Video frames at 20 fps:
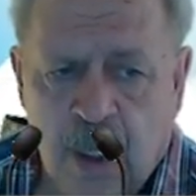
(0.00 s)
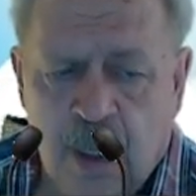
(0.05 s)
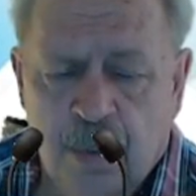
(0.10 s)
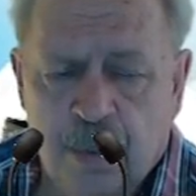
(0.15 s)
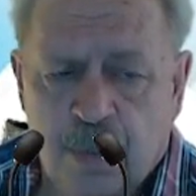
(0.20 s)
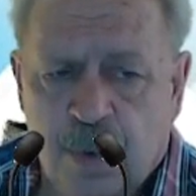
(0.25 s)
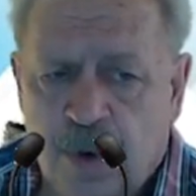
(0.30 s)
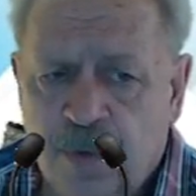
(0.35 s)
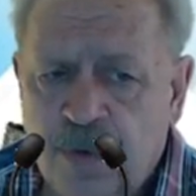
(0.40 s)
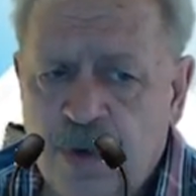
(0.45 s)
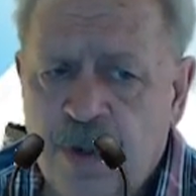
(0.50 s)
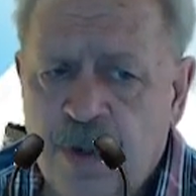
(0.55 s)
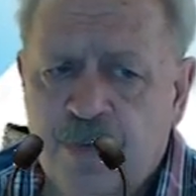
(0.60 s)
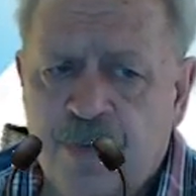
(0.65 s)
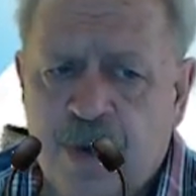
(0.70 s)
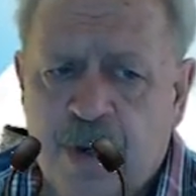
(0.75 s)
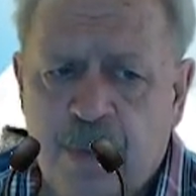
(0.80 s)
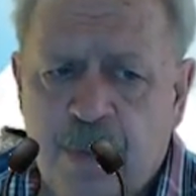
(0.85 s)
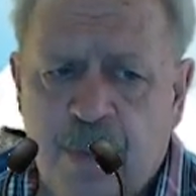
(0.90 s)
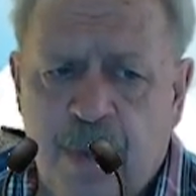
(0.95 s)

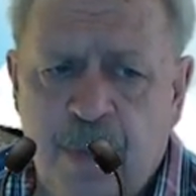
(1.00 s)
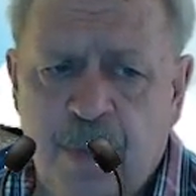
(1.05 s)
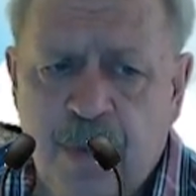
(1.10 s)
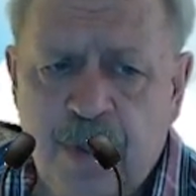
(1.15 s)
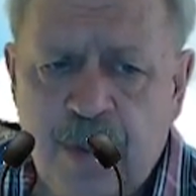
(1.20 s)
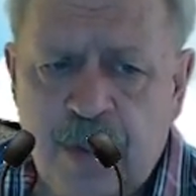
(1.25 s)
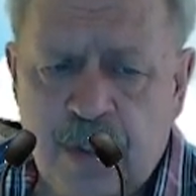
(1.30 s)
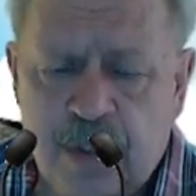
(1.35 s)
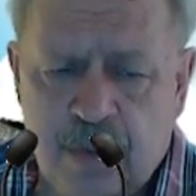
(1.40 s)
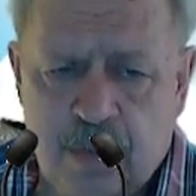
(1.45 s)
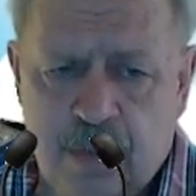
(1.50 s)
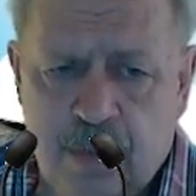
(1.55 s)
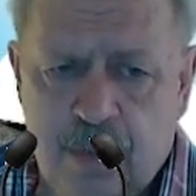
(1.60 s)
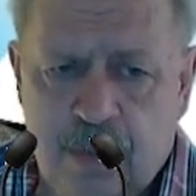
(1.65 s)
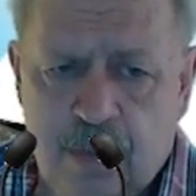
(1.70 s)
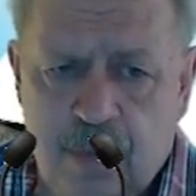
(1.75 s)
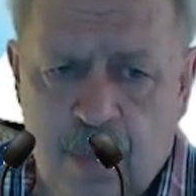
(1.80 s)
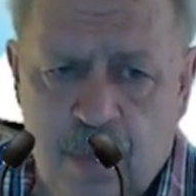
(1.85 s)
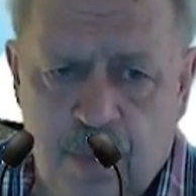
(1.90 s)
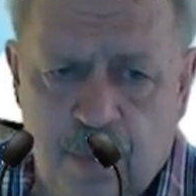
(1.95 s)
Provident fund members
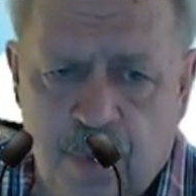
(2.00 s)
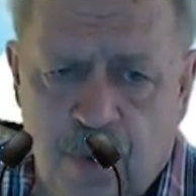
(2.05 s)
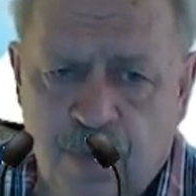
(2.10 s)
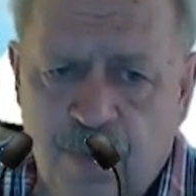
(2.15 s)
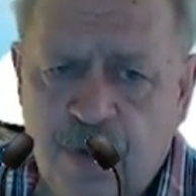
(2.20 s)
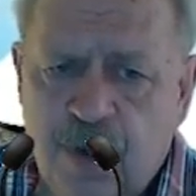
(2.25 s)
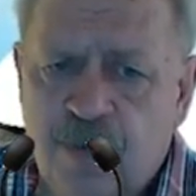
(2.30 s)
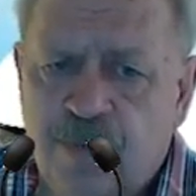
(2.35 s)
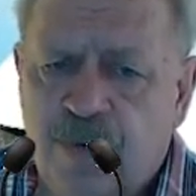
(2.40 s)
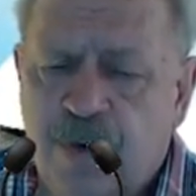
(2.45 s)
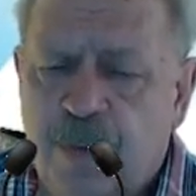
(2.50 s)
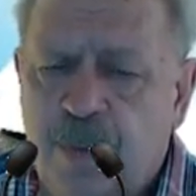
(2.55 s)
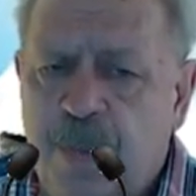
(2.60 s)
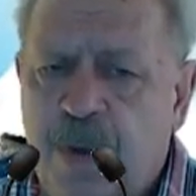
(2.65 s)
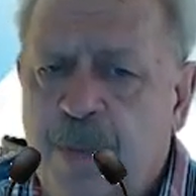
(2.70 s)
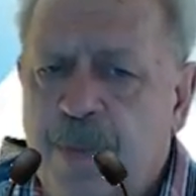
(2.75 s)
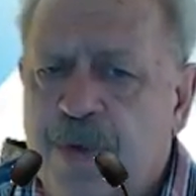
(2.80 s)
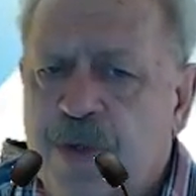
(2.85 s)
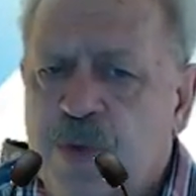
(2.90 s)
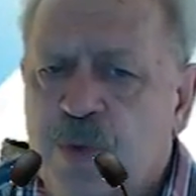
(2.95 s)

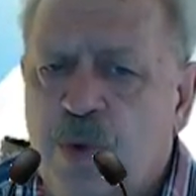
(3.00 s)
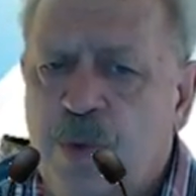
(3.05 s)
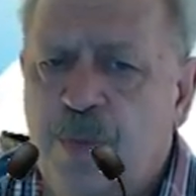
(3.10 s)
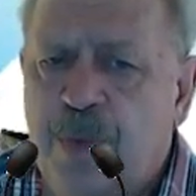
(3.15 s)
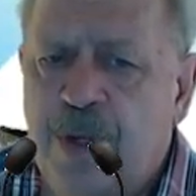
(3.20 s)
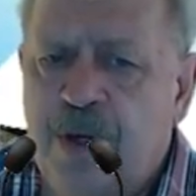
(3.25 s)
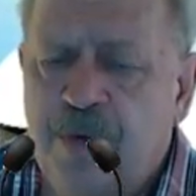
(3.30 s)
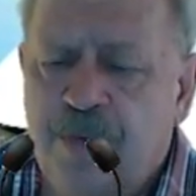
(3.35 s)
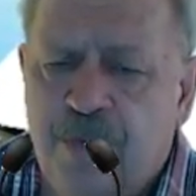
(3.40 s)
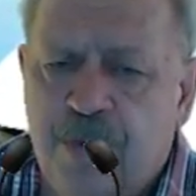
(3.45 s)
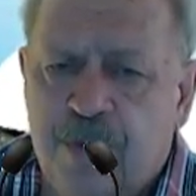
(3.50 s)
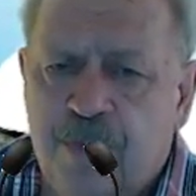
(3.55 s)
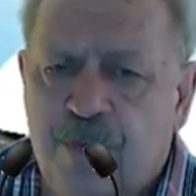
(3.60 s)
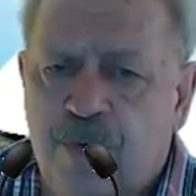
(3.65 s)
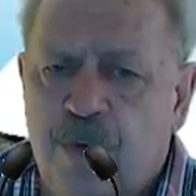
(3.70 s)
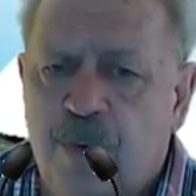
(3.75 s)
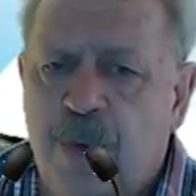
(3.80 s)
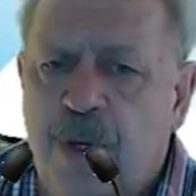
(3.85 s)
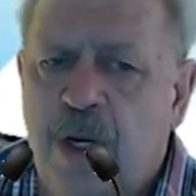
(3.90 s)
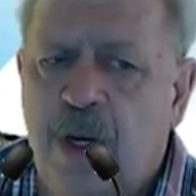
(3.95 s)
will benefit
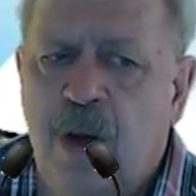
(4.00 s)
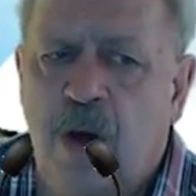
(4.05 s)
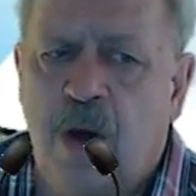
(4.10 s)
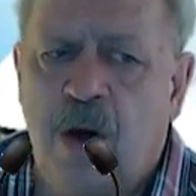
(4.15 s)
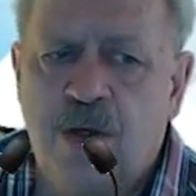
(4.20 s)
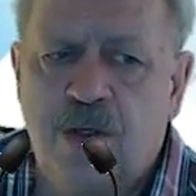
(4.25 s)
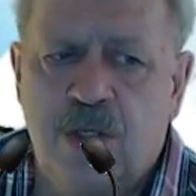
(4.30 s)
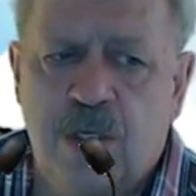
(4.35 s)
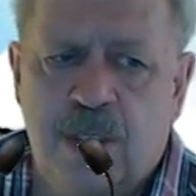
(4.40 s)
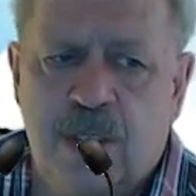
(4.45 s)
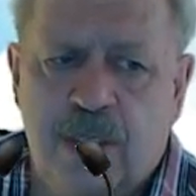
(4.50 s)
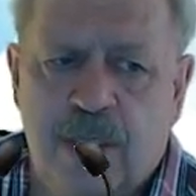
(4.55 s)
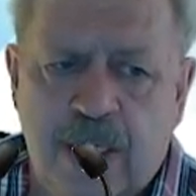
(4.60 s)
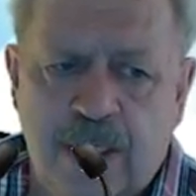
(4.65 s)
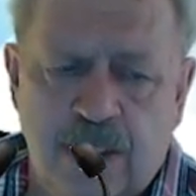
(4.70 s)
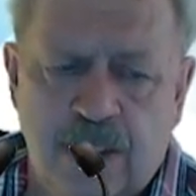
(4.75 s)
from a larger tax